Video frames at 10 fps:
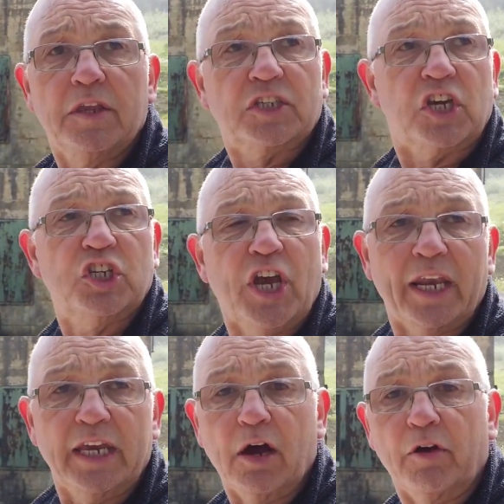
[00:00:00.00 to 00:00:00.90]
There's a
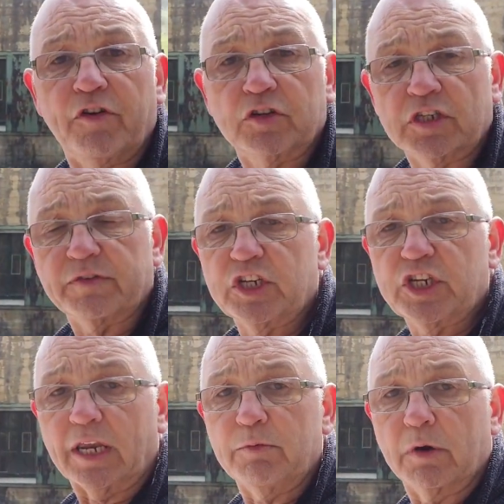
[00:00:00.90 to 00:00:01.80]
chalet, or footings of a
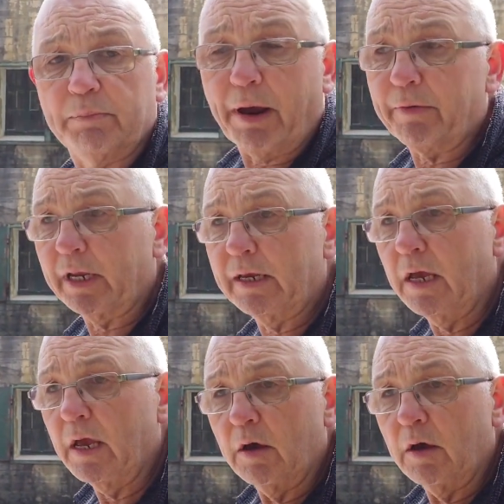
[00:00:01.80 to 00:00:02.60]
chalet, where apparently